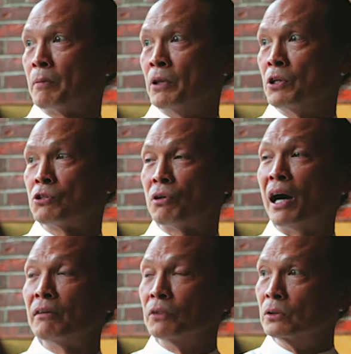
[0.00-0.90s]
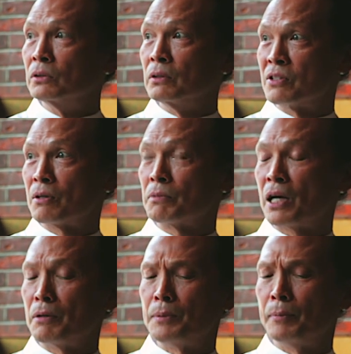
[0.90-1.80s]
When you travel, and
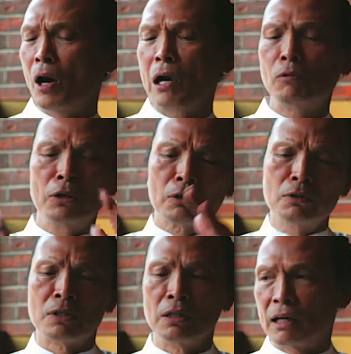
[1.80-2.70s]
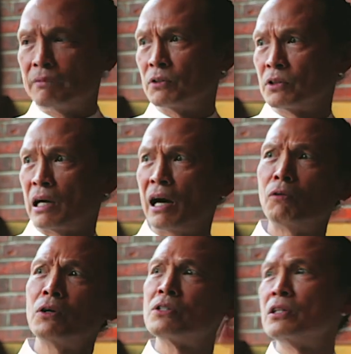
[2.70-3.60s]
sometimes people, I want to go and see the Eiffel Tower, I
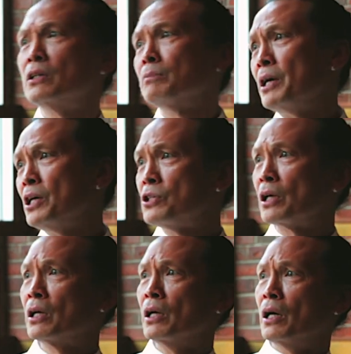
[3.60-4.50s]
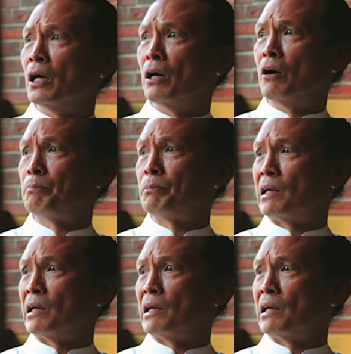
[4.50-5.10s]
want to see the Beijing uh, Opera